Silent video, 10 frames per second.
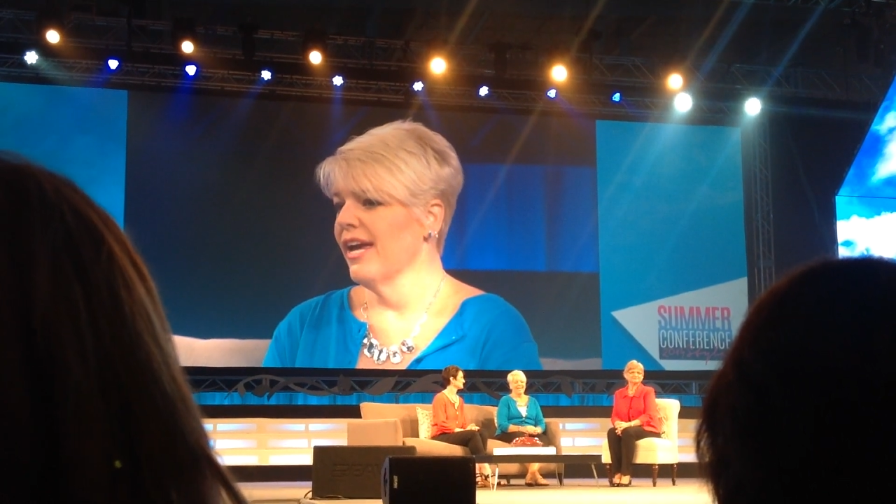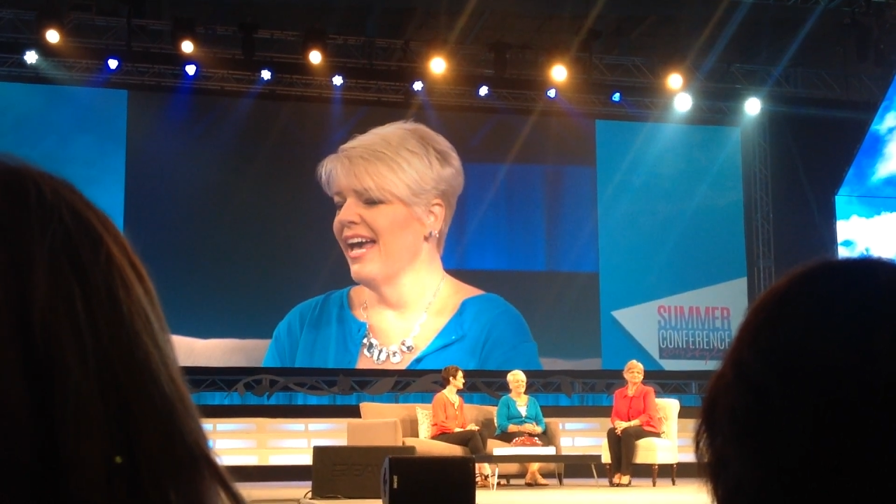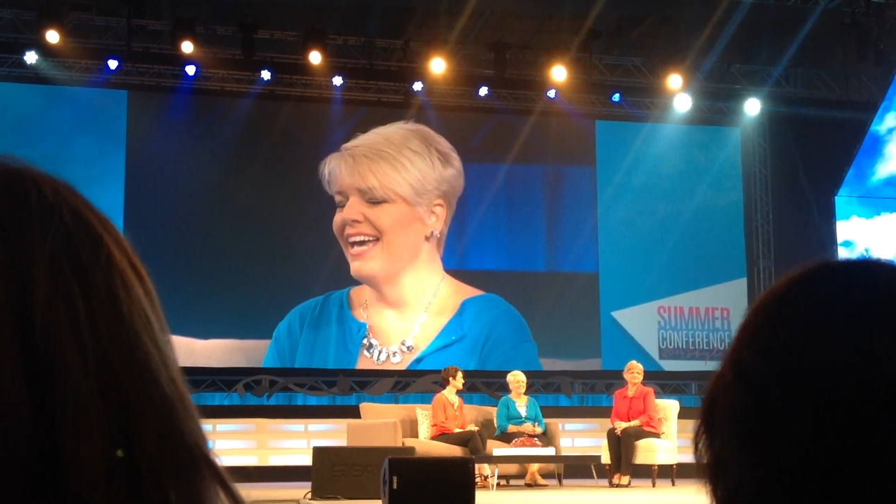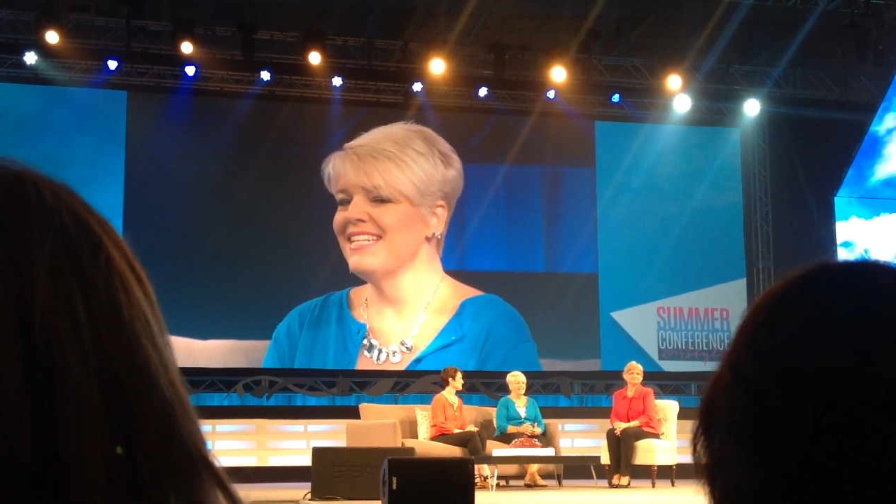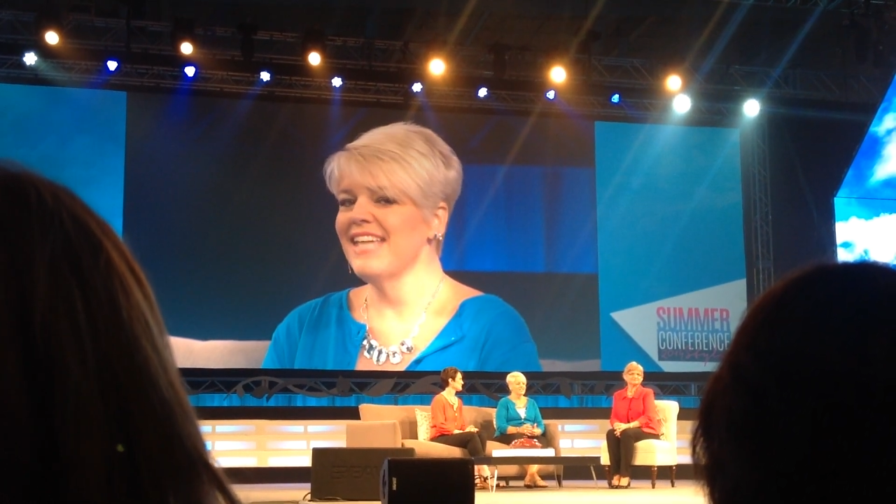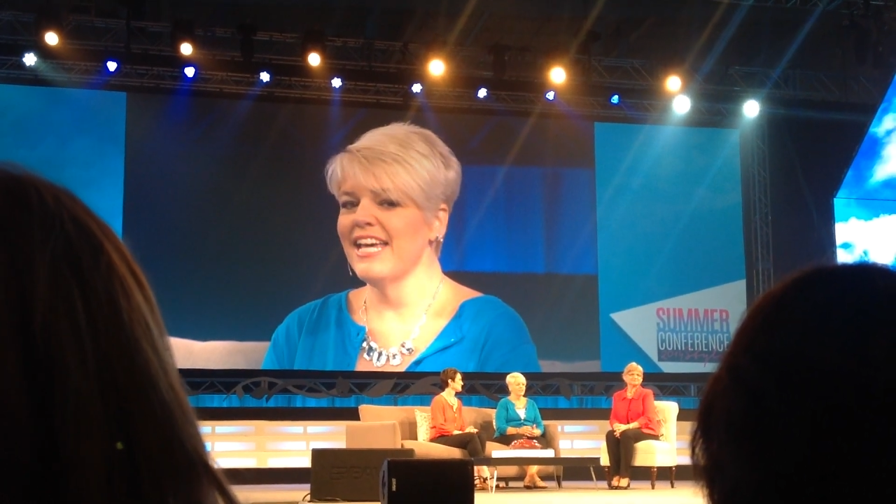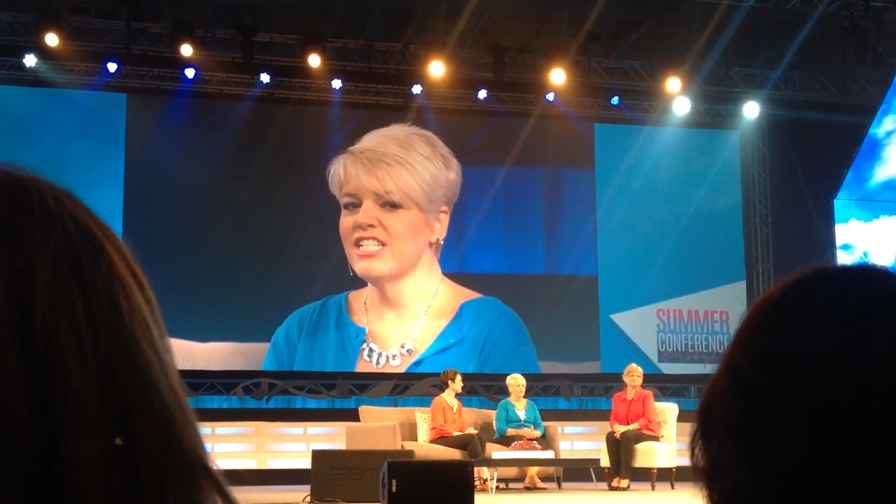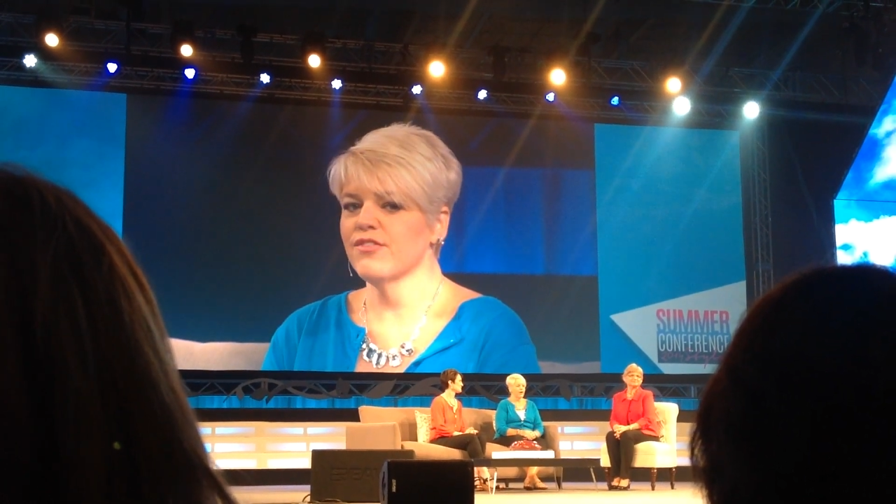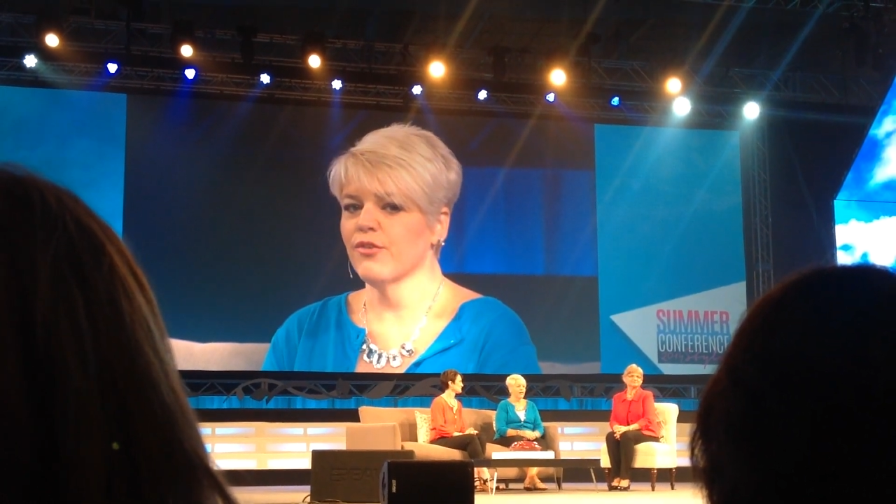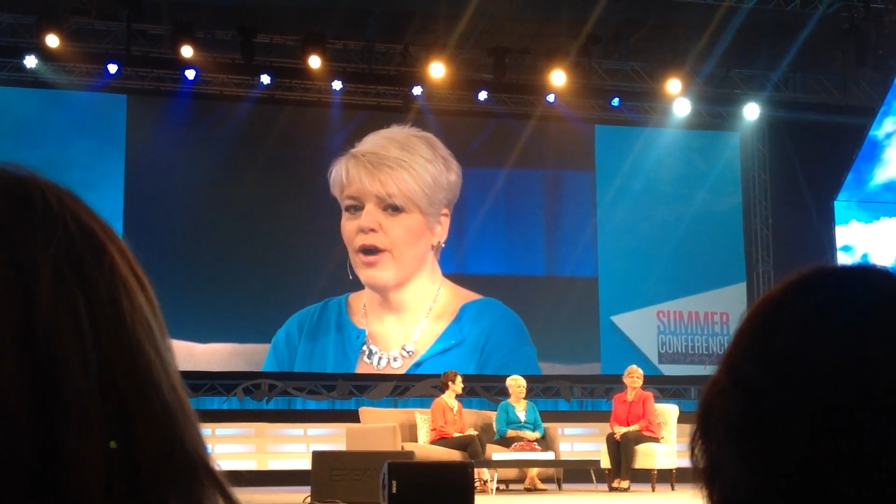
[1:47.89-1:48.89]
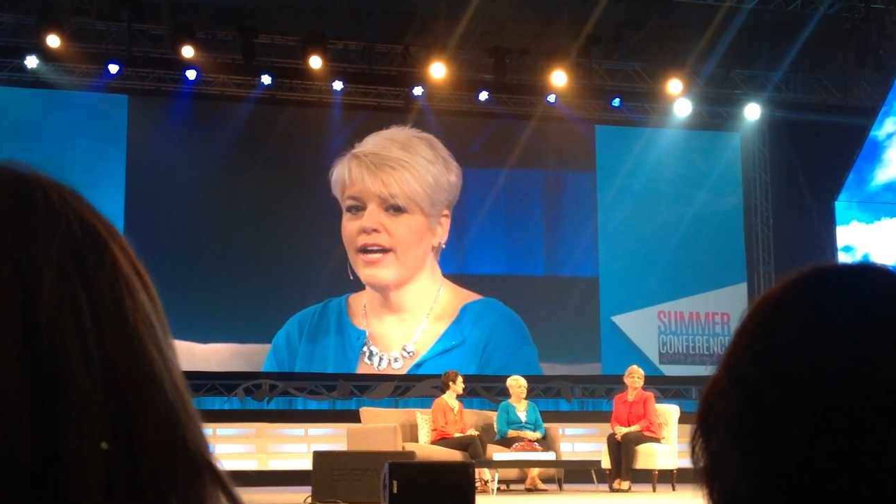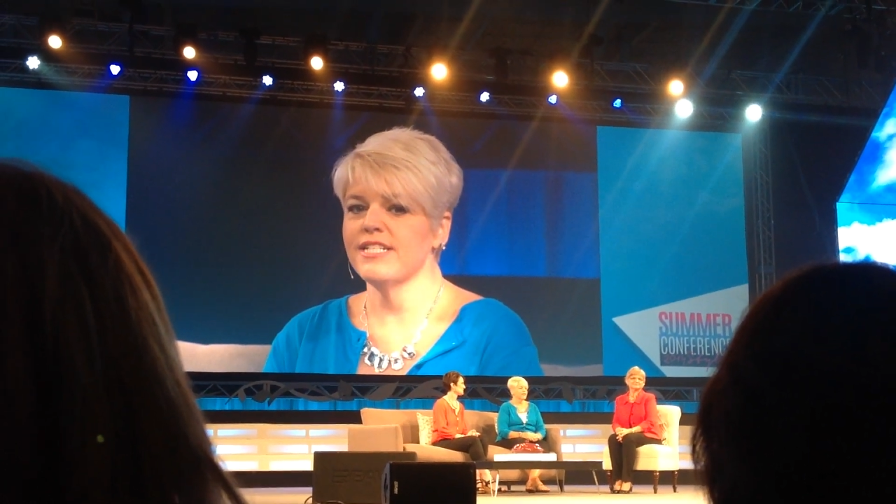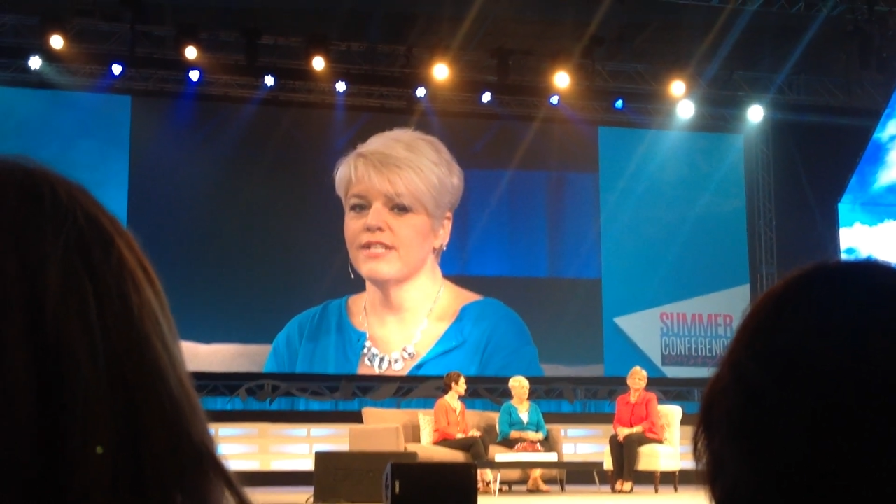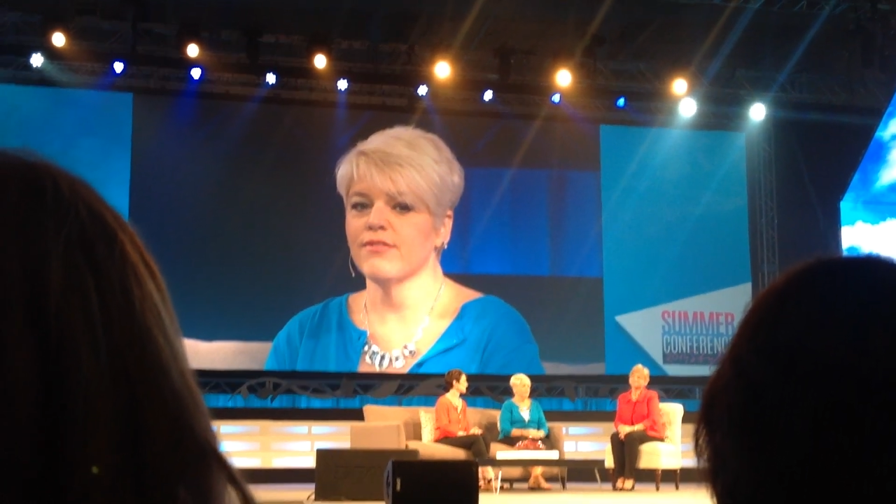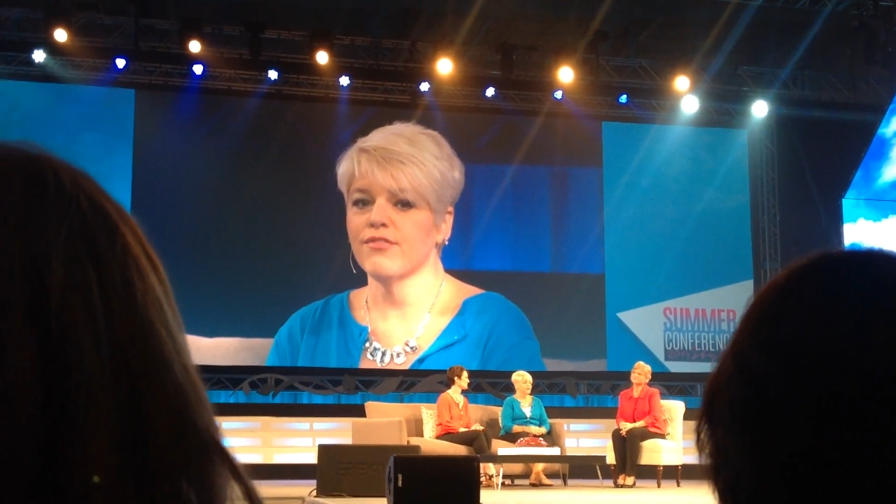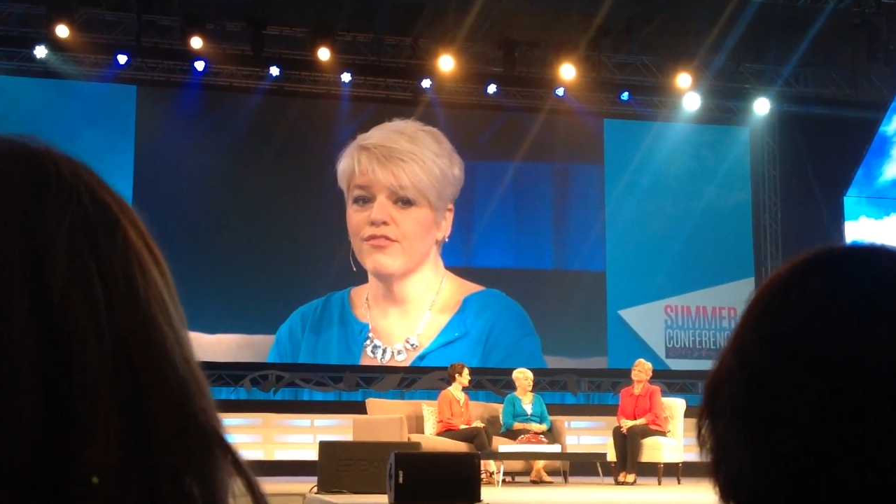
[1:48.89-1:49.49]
and taste the variety of the